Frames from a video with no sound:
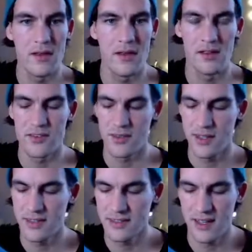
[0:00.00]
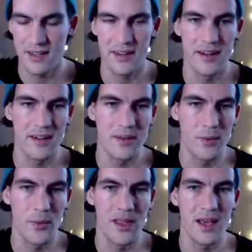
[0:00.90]
So inside here
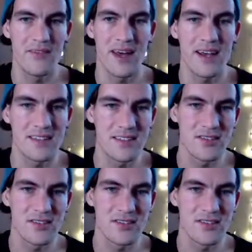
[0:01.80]
we have access